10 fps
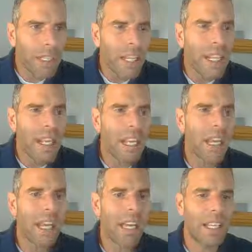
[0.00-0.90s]
button,
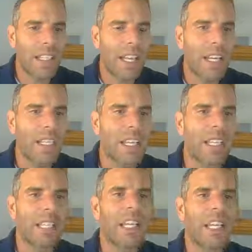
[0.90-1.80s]
and
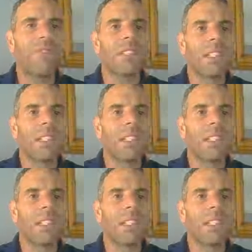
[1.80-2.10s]
that is a